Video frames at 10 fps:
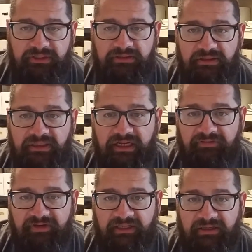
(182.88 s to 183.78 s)
the look
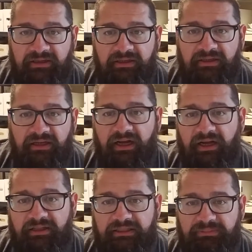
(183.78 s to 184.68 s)
of it.
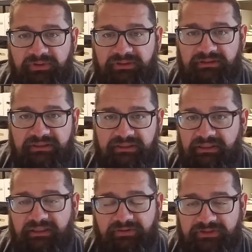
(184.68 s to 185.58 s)
The book,
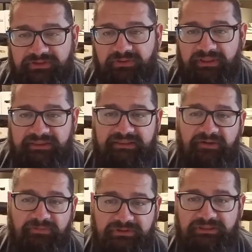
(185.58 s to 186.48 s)
the story
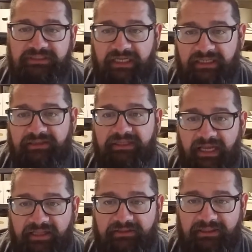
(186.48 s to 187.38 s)
itself was just kind of,
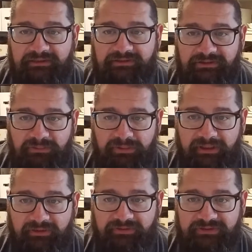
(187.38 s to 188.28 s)
that's
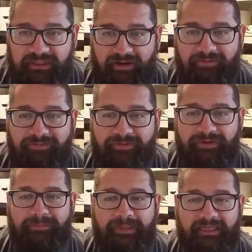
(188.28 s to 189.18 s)
superhero stuff.
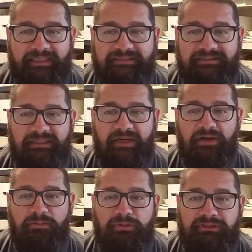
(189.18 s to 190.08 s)
I mean, it's
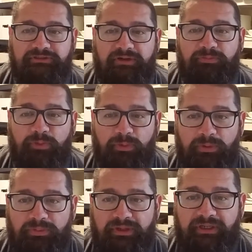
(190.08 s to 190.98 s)
pretty
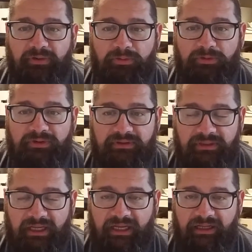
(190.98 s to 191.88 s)
straightforward, pretty normal.
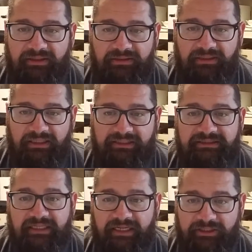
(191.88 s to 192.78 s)
Like I
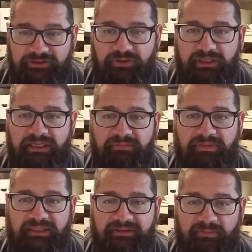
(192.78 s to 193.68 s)
said, I enjoyed it,
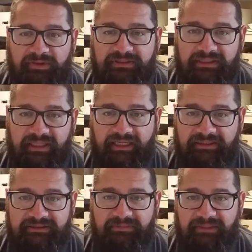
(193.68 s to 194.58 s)
but it wasn't
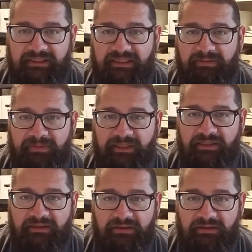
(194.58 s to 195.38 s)
like something that I'm gonna,